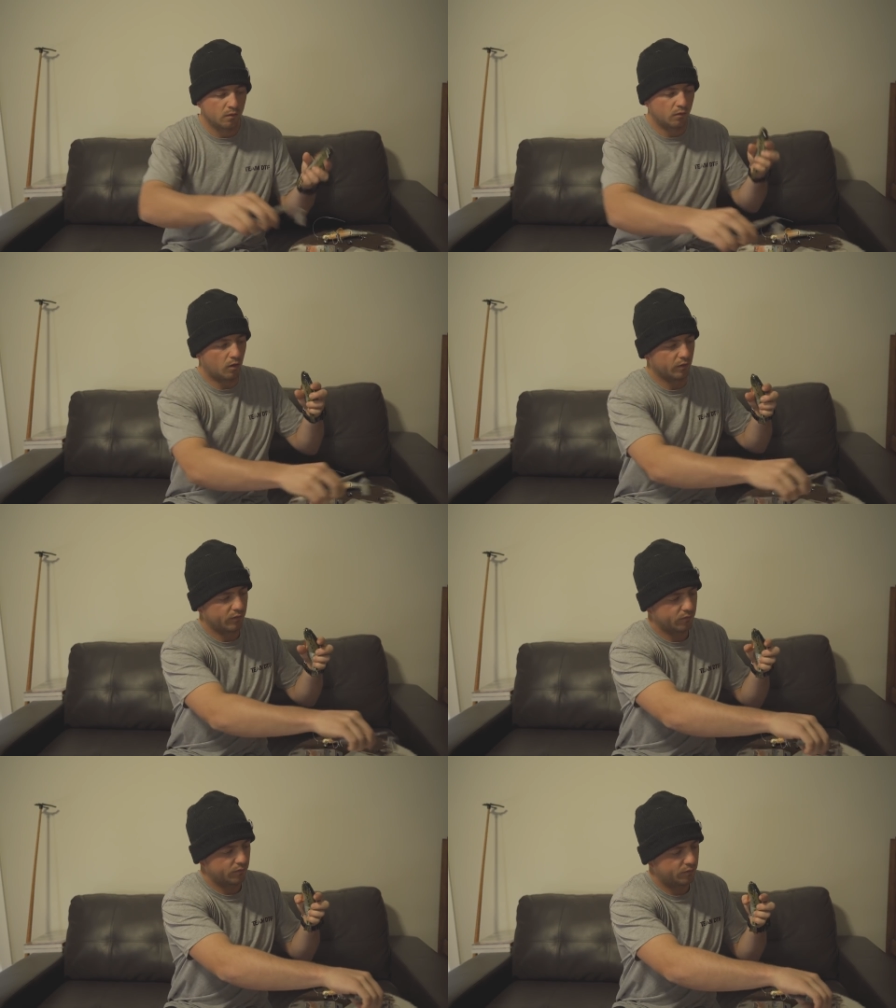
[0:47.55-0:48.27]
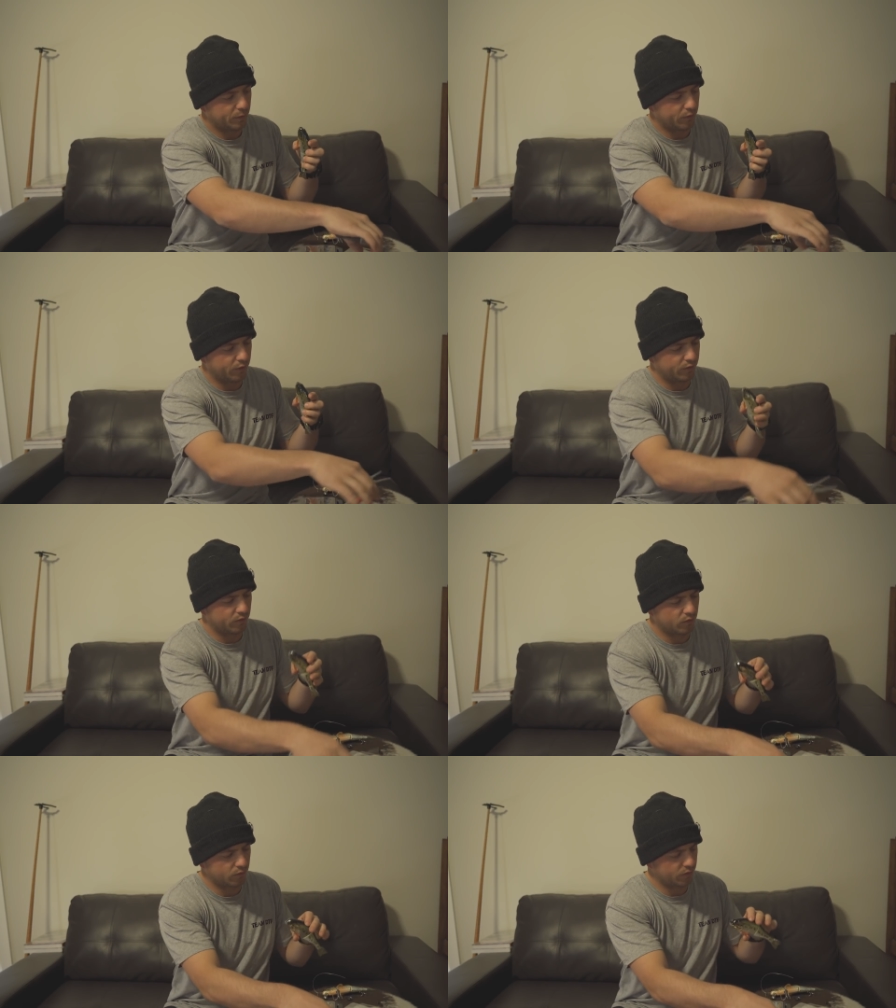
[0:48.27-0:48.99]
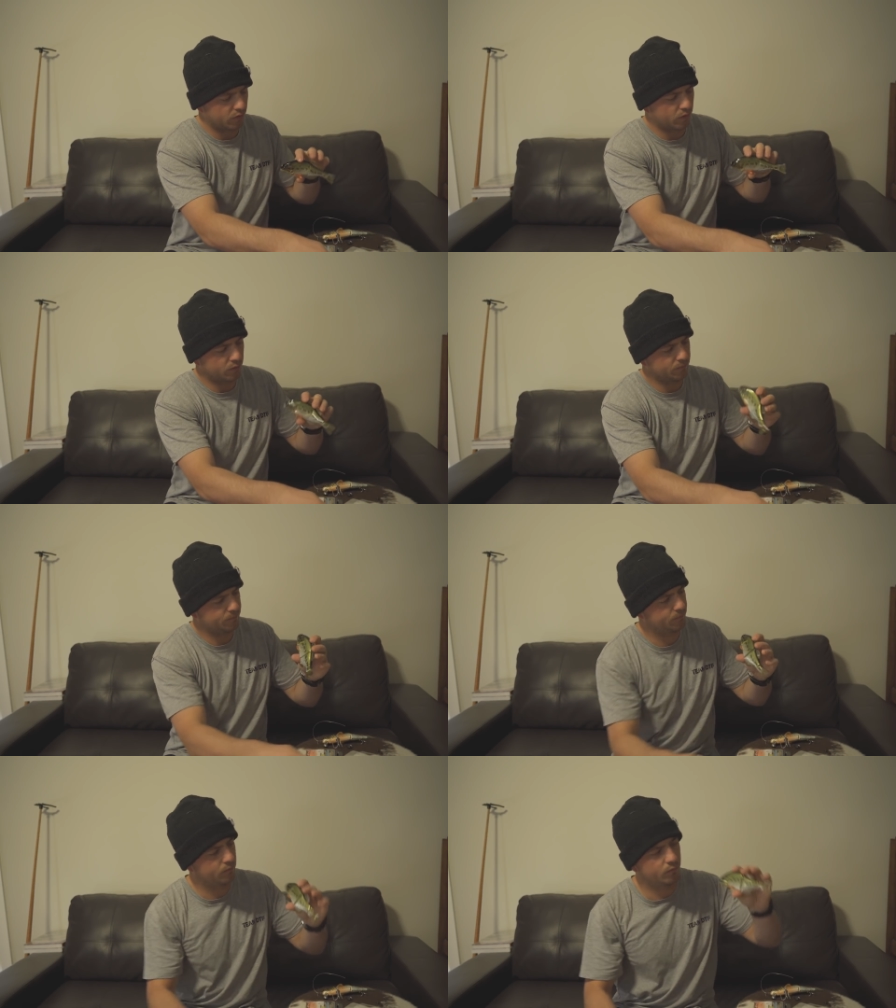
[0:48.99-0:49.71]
Right, split rings and hooks are gone.